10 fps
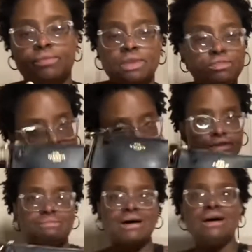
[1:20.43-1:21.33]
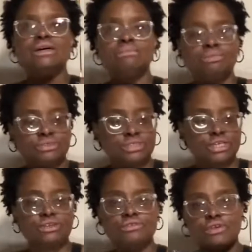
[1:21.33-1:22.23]
instead of my
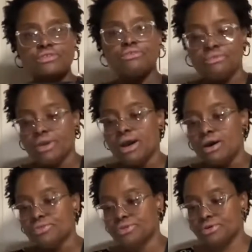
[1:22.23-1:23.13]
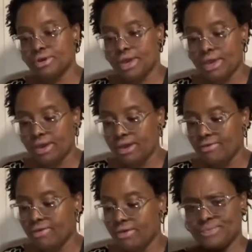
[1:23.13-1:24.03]
pochette accessory, I also have
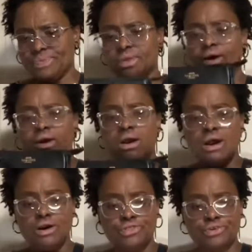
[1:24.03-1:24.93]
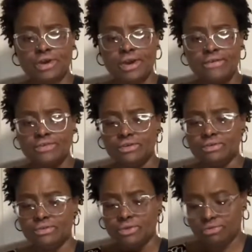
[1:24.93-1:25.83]
also have a
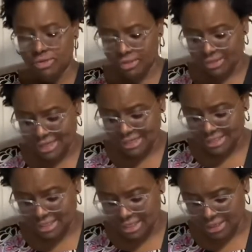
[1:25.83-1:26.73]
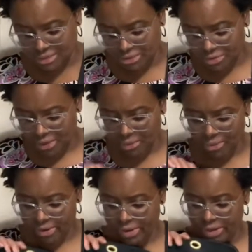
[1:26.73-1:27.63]
Nonila 19. Of course, I
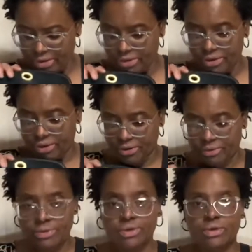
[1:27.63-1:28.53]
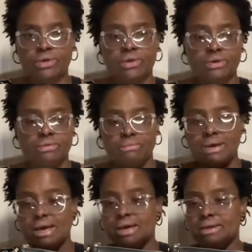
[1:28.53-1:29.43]
wanted, you know, my